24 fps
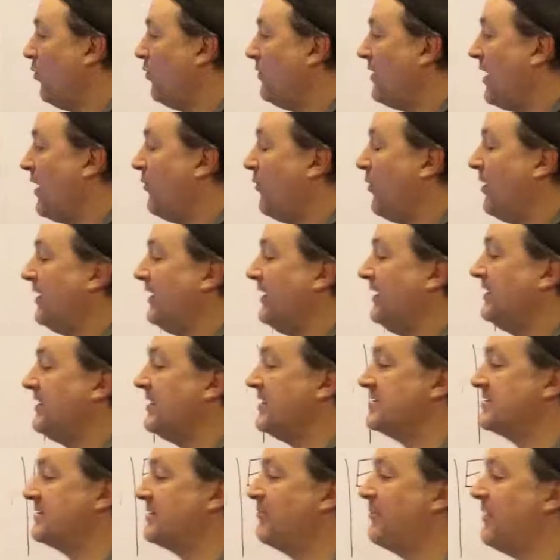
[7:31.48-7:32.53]
Now what he
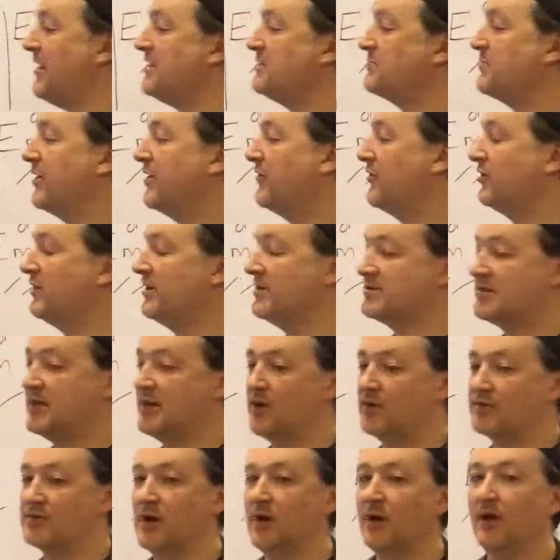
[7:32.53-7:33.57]
does, the bass player, if you listen, he
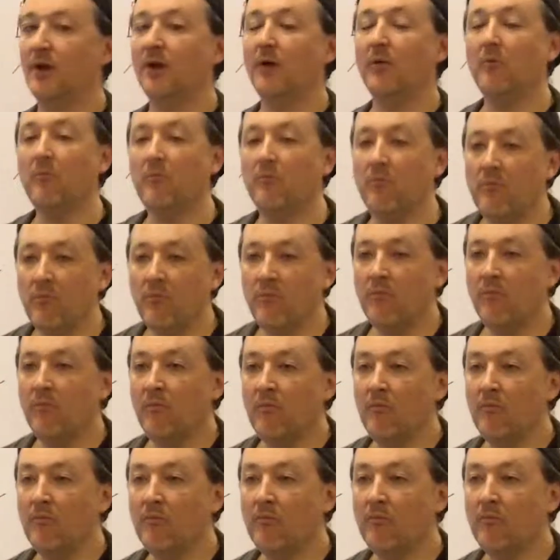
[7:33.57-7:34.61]
goes
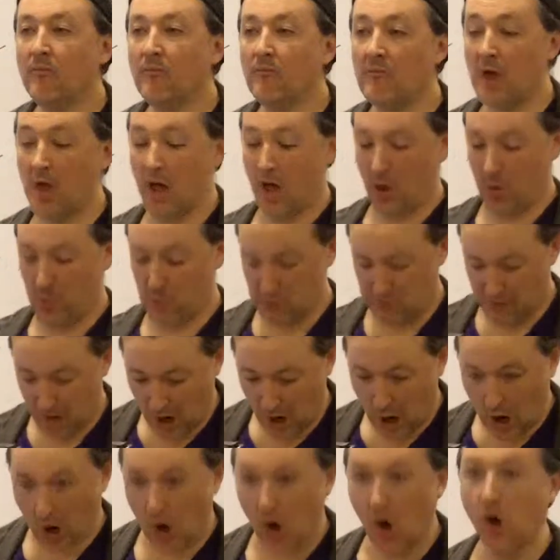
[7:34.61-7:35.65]
boom,
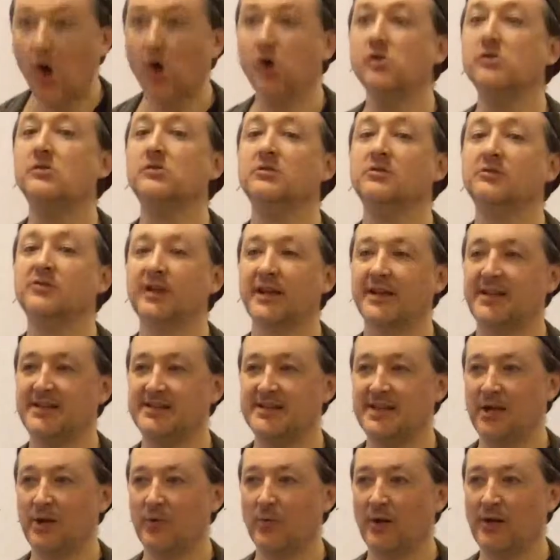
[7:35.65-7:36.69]
like he's
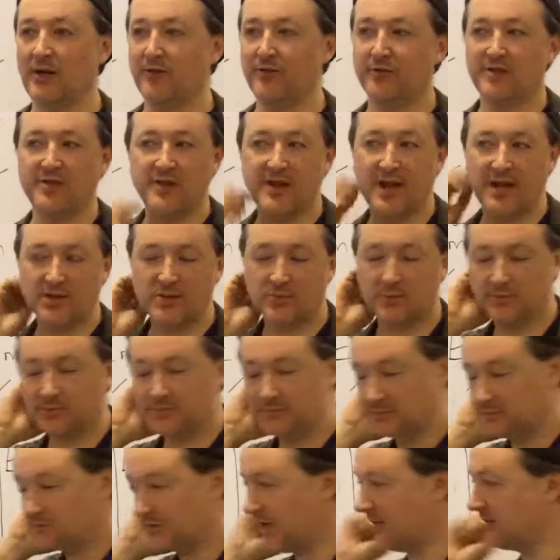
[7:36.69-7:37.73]
getting ready for the next one.
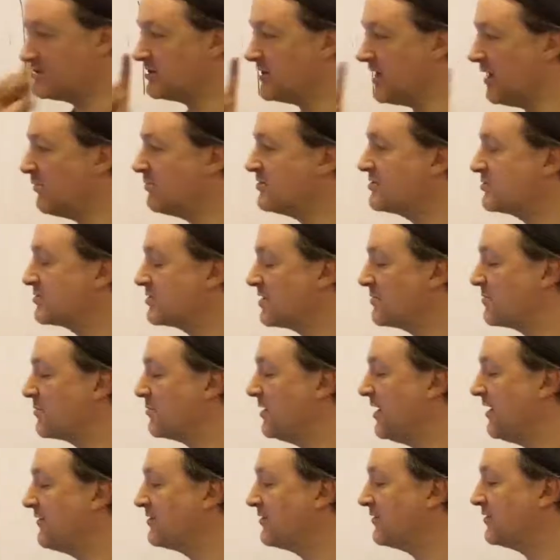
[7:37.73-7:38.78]
Okay, so that one's something we
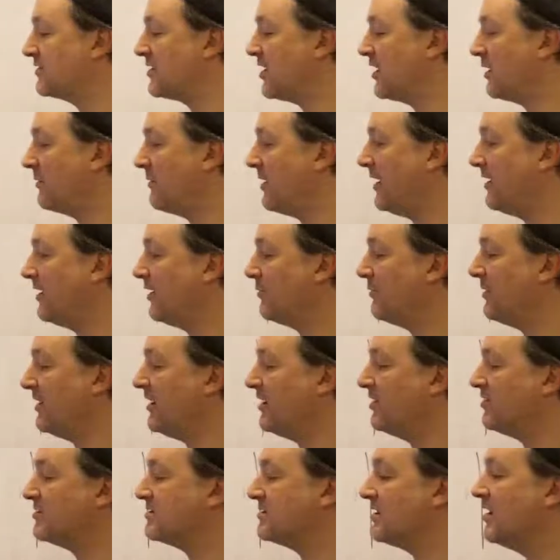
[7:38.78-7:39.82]
have to talk about here. But
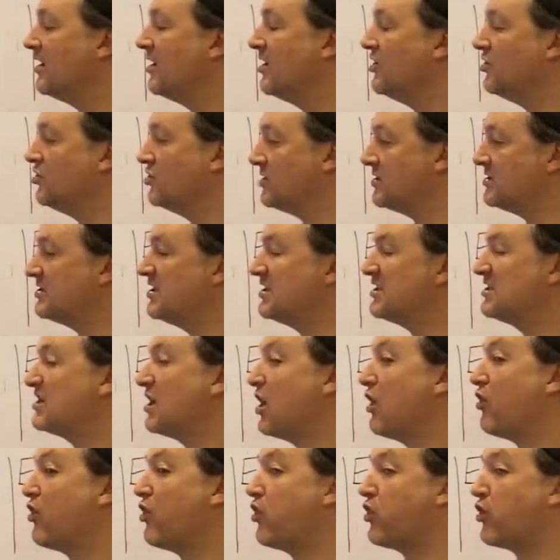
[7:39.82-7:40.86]
here's just this
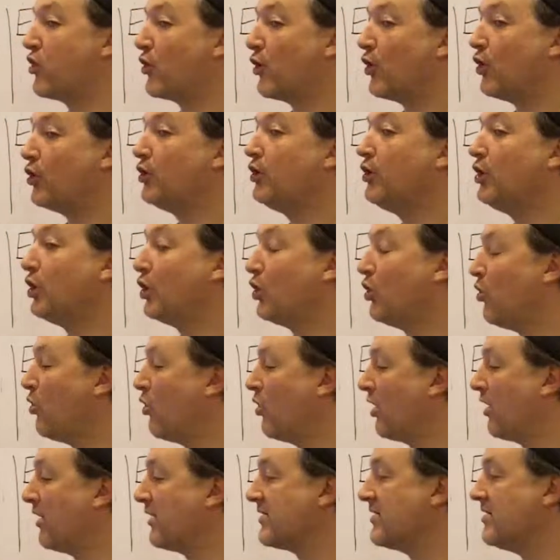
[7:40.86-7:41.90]
3rd
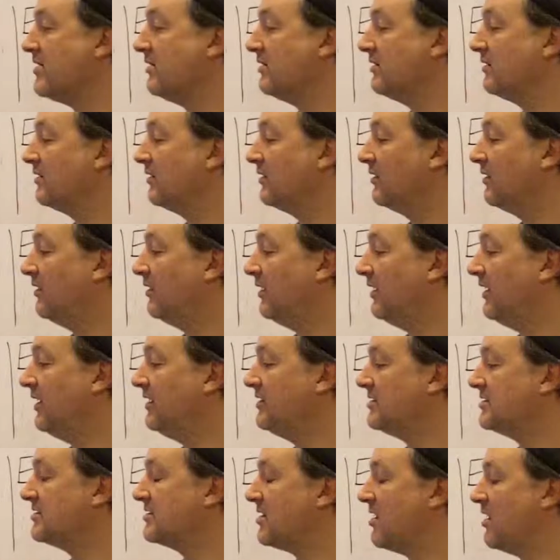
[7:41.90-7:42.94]
chord in
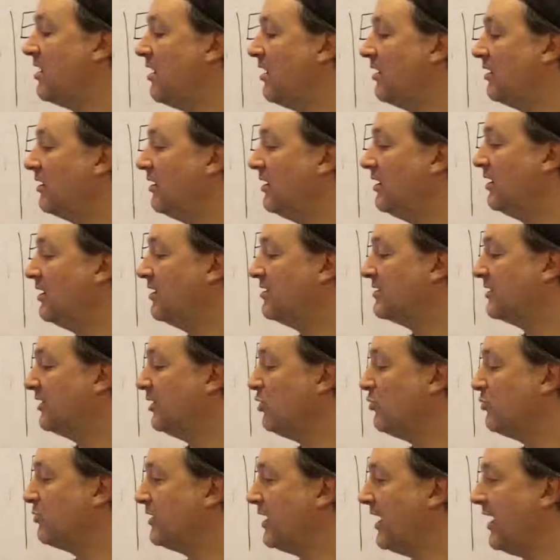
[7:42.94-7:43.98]
the song,
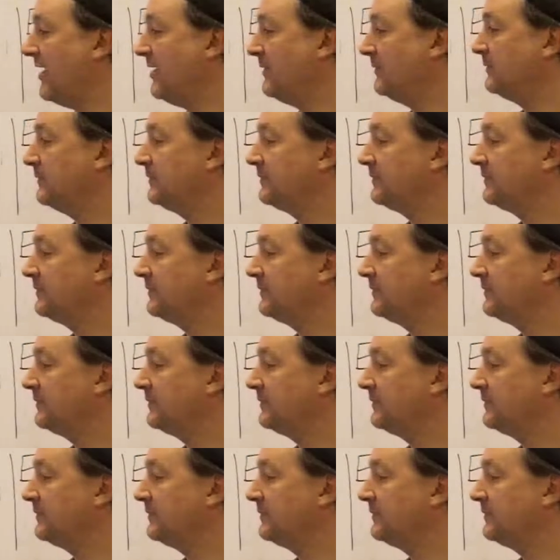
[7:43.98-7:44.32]
loop play.